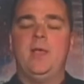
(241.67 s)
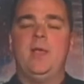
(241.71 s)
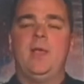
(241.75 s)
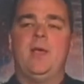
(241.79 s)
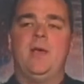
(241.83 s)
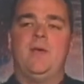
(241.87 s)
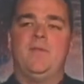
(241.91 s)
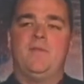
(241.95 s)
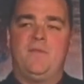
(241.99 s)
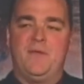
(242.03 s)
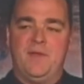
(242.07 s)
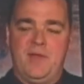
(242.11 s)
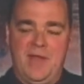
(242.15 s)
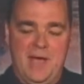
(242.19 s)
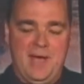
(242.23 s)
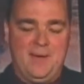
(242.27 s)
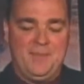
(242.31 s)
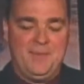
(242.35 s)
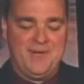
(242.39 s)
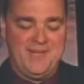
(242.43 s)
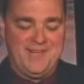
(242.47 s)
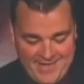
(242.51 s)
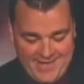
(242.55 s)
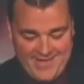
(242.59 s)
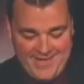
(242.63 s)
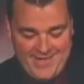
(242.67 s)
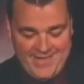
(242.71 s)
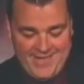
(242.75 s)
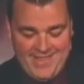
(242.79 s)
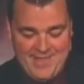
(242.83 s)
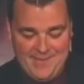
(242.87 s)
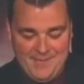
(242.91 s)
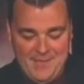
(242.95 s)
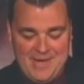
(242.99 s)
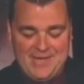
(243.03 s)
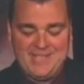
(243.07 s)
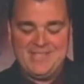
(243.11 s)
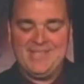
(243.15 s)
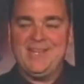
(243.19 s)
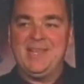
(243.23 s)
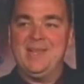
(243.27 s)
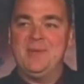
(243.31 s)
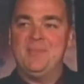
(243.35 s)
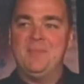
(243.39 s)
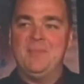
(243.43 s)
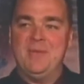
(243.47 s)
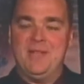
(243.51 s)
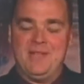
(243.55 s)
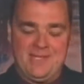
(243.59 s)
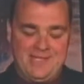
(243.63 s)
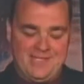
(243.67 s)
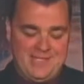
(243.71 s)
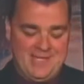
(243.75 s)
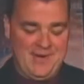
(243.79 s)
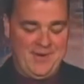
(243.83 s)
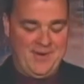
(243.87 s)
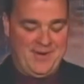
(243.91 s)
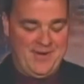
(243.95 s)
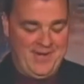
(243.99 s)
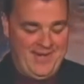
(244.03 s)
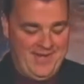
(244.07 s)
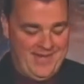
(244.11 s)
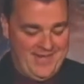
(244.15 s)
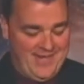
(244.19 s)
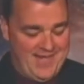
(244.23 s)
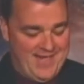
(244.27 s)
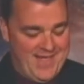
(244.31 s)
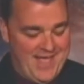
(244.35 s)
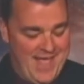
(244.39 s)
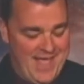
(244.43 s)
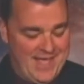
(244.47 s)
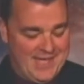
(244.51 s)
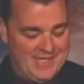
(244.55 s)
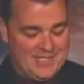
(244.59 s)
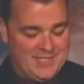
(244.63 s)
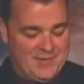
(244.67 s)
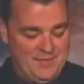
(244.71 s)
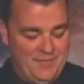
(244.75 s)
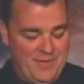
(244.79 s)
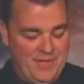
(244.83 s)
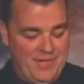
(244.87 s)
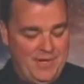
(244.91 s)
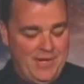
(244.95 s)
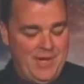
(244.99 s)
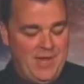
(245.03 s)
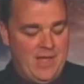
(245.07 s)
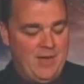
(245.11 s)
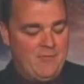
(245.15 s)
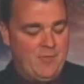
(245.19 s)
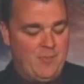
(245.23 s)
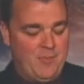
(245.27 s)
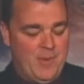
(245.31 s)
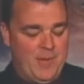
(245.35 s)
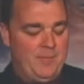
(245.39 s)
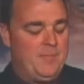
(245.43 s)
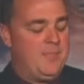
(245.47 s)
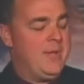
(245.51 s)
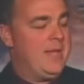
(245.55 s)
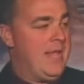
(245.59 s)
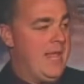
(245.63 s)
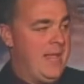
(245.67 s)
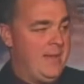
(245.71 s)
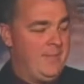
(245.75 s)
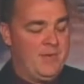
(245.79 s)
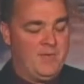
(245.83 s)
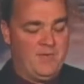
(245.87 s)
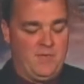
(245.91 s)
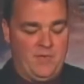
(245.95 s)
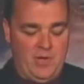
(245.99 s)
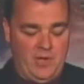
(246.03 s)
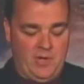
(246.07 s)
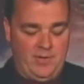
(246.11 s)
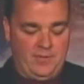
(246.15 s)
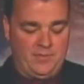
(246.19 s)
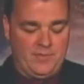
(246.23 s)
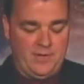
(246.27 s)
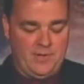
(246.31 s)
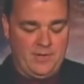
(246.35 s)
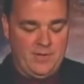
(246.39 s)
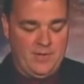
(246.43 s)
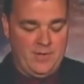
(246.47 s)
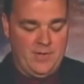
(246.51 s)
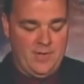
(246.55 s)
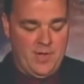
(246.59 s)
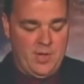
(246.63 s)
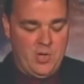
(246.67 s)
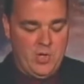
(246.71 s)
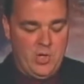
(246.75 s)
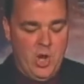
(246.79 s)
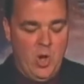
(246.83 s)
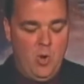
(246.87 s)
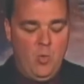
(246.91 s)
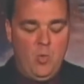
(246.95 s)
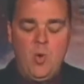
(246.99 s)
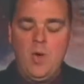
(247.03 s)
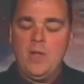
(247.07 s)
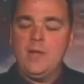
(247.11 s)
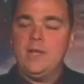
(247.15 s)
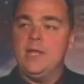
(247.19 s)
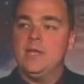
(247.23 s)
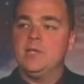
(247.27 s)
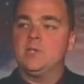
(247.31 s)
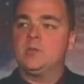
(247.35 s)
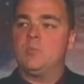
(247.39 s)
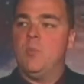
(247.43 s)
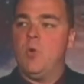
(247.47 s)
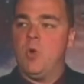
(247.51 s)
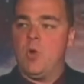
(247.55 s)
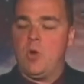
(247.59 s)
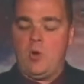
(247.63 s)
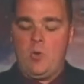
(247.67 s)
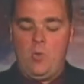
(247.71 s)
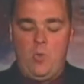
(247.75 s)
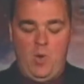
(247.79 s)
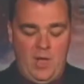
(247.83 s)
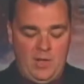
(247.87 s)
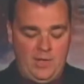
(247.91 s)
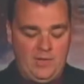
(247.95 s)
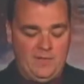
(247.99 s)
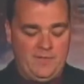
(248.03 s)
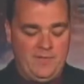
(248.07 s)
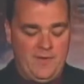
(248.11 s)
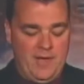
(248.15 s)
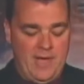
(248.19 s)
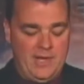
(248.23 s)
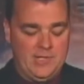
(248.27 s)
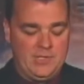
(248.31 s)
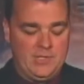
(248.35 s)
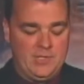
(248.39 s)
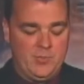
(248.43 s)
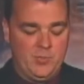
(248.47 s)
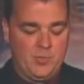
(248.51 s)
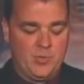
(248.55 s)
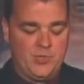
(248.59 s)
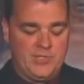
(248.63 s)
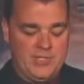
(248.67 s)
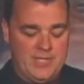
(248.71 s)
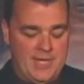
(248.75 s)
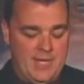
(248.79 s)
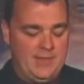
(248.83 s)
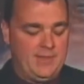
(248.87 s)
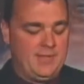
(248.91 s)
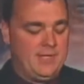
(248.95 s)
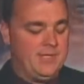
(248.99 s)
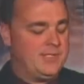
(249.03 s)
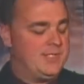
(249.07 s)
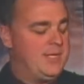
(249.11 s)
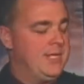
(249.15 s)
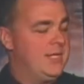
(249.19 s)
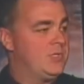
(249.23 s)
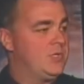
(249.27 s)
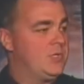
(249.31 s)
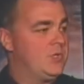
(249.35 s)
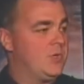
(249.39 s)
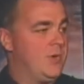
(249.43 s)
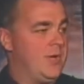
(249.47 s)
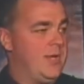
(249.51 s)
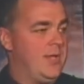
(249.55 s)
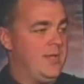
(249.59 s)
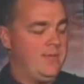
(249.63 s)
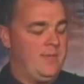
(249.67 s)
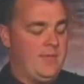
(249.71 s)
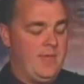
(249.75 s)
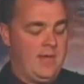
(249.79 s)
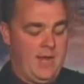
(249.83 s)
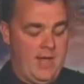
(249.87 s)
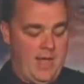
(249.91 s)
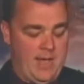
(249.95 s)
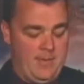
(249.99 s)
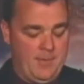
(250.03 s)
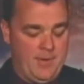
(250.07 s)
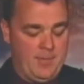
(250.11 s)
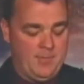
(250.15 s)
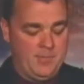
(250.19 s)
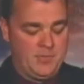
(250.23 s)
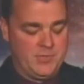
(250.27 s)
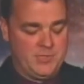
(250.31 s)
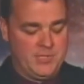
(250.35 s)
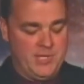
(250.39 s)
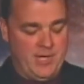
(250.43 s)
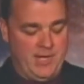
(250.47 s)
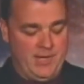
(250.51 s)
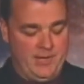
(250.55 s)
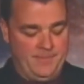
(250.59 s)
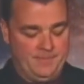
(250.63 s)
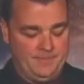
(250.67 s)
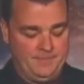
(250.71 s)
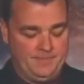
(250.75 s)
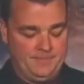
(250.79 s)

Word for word: phenomena. The Mexican military and civilian government became involved. No one is more qualified to present this history than Jaime Maussan.